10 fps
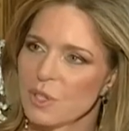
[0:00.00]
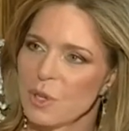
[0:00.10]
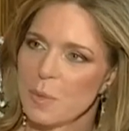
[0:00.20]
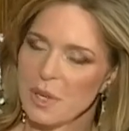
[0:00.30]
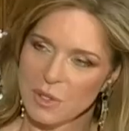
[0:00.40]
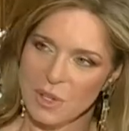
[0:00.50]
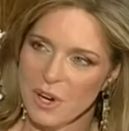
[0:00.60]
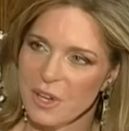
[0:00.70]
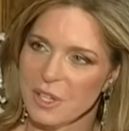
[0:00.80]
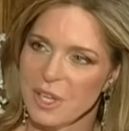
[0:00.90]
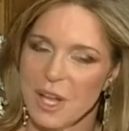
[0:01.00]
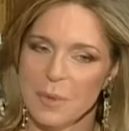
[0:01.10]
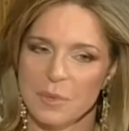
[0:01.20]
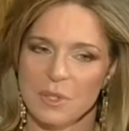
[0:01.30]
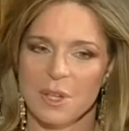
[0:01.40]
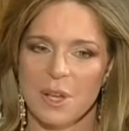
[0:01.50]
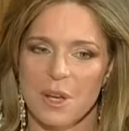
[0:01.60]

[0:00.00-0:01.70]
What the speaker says: so many stereotypes,